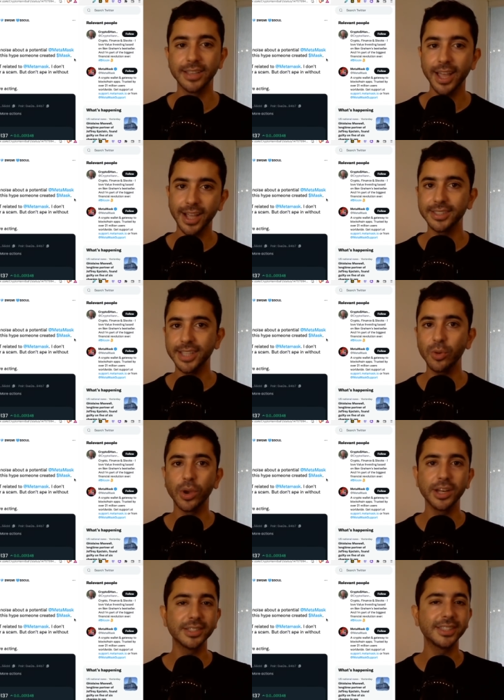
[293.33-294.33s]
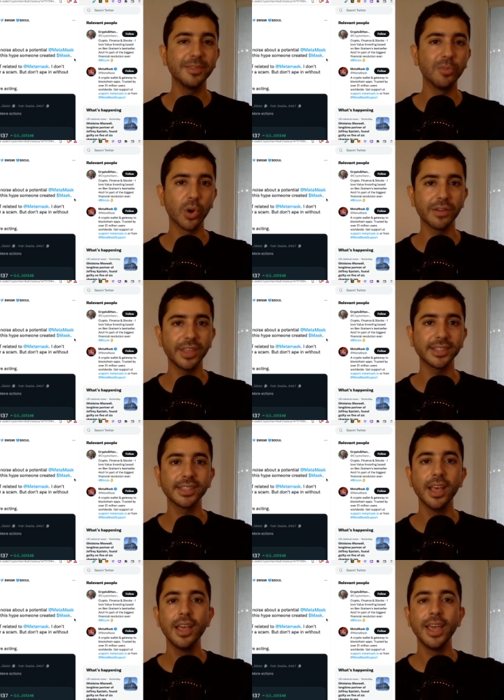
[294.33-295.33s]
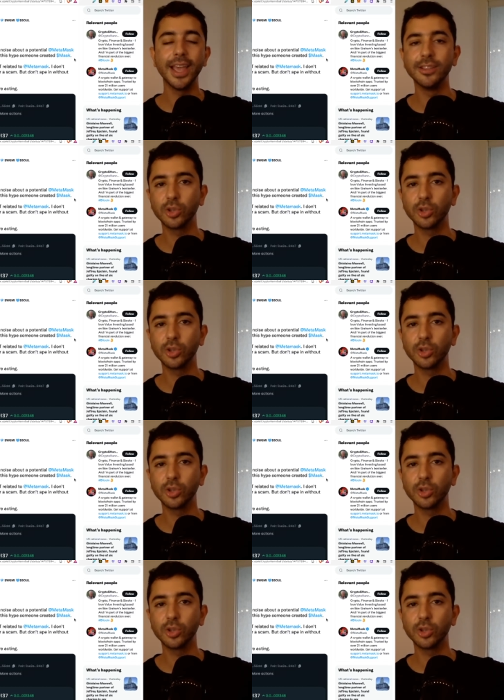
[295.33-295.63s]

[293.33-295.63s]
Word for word: And like I said, we're going to see more of this in